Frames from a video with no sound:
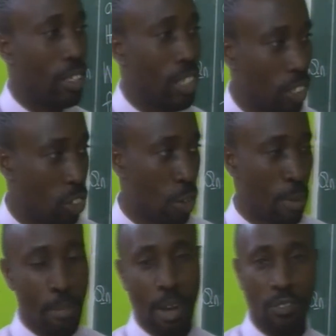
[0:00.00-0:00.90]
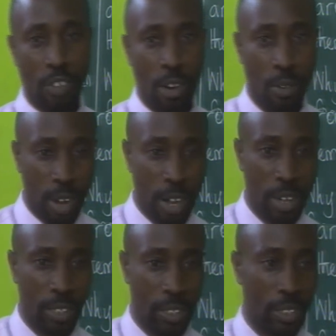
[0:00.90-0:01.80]
Yes, remember very
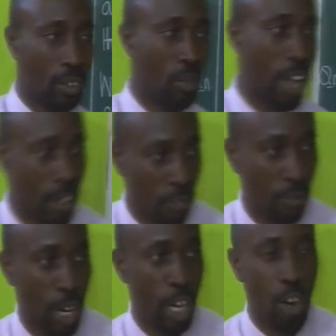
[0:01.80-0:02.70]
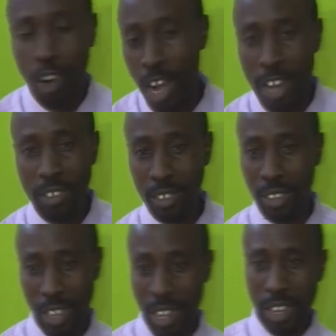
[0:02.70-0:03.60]
well, we have body organs,
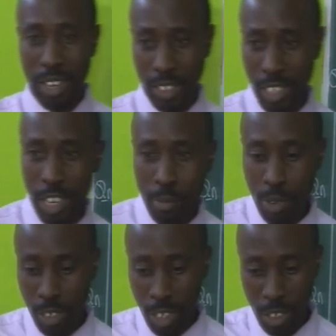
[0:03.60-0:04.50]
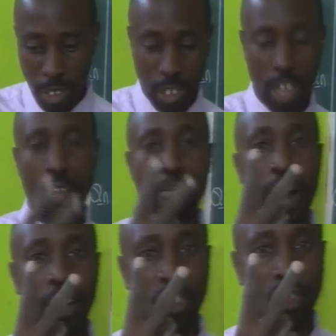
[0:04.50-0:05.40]
that enables, enable
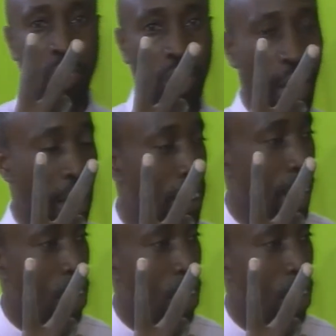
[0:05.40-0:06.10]
us to see, and there are